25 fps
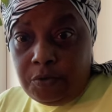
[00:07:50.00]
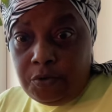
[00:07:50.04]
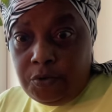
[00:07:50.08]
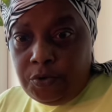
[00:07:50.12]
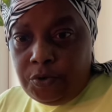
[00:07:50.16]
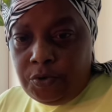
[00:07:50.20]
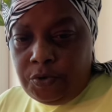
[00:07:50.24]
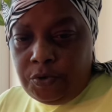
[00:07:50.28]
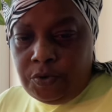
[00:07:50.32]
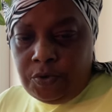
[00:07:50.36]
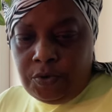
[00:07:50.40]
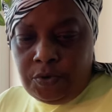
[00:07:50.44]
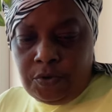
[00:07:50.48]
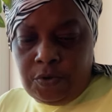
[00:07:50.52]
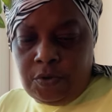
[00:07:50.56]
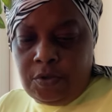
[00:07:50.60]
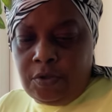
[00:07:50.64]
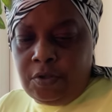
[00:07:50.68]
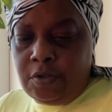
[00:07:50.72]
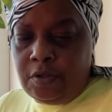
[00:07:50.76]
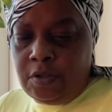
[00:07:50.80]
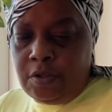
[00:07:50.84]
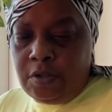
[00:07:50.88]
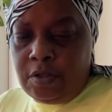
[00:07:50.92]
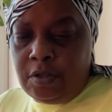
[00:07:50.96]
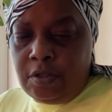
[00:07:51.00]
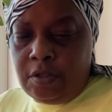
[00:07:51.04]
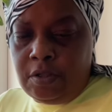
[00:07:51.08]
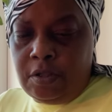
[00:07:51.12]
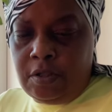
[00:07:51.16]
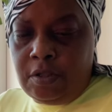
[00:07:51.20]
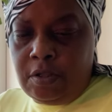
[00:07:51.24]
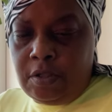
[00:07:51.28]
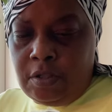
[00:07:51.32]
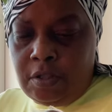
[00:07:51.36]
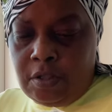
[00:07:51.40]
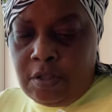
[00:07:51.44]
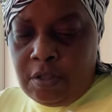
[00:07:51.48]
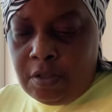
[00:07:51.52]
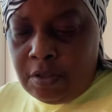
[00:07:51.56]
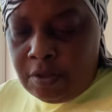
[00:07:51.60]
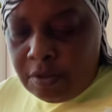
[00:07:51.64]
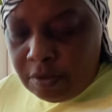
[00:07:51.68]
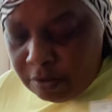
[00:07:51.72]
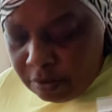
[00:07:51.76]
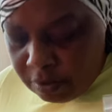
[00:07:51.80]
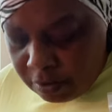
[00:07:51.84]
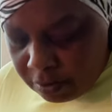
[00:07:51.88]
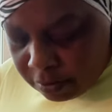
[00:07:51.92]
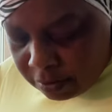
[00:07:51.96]

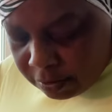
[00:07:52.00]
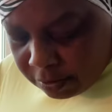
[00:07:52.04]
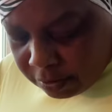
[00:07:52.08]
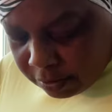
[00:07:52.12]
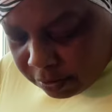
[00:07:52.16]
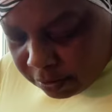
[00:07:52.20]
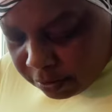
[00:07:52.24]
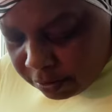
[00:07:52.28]
Nothing is said.